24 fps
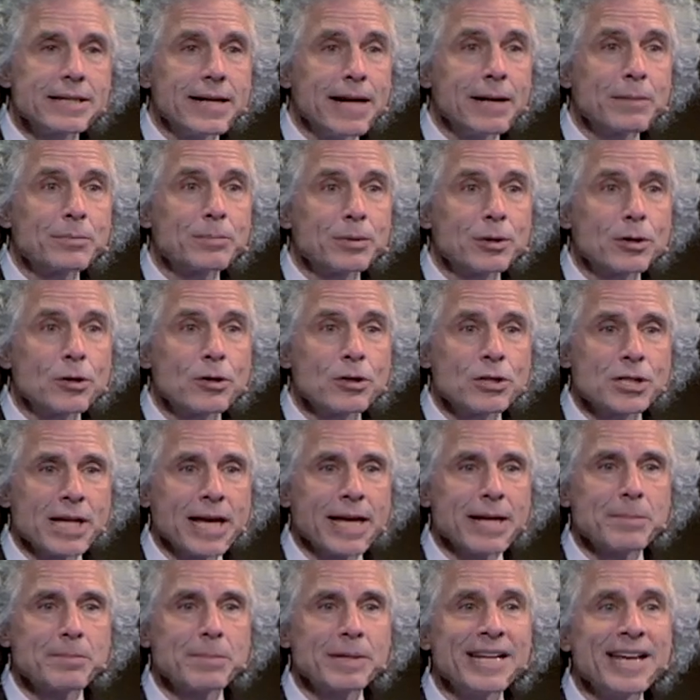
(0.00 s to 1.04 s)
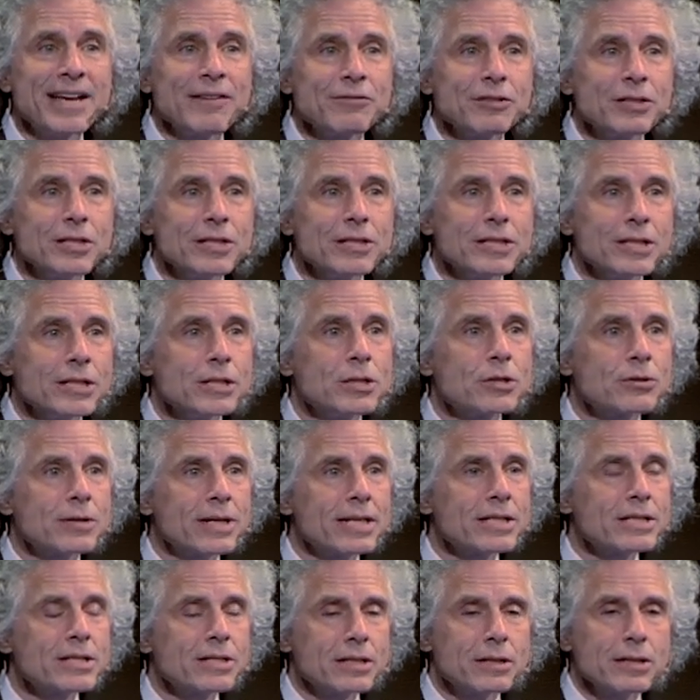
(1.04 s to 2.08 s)
and emperors had a benevolent
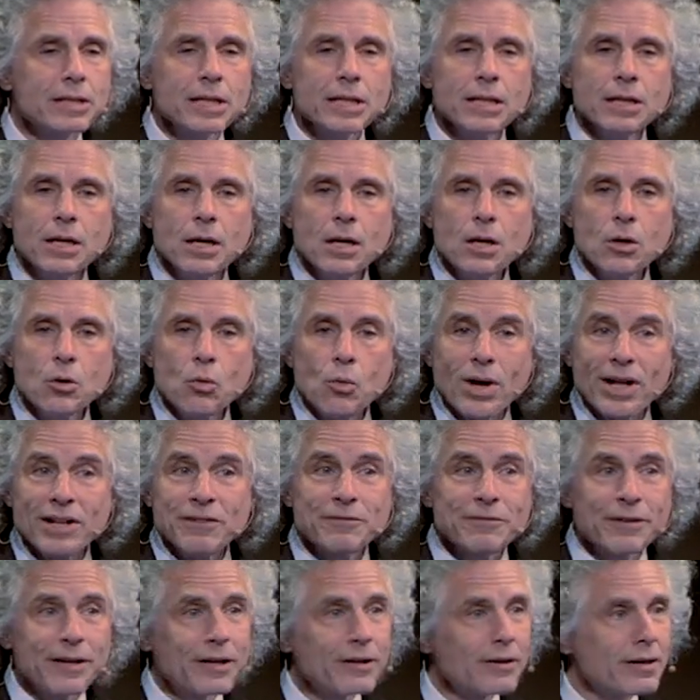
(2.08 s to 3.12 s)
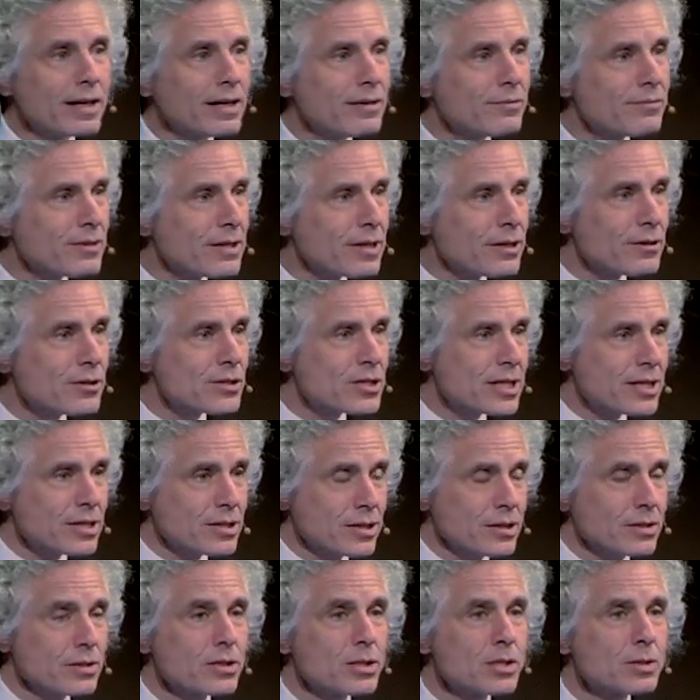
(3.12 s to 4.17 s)
interest in the welfare of their
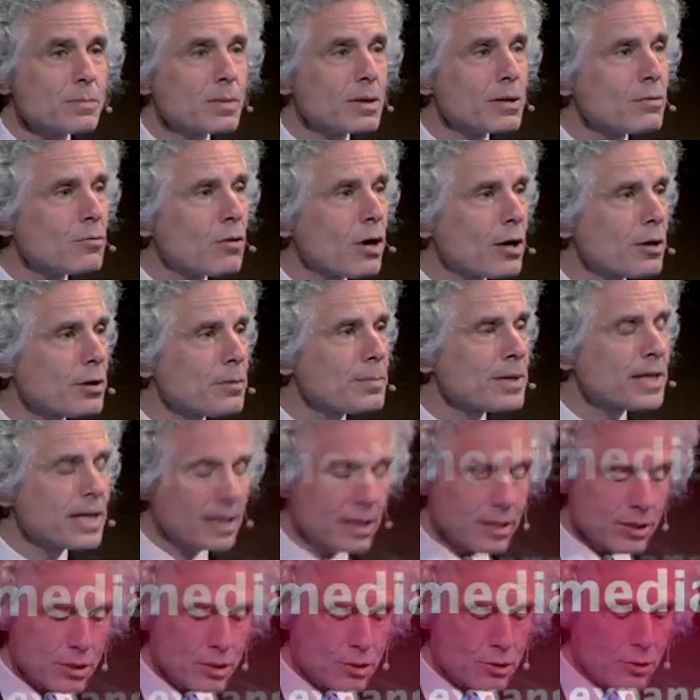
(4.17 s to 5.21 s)
citizens, but rather because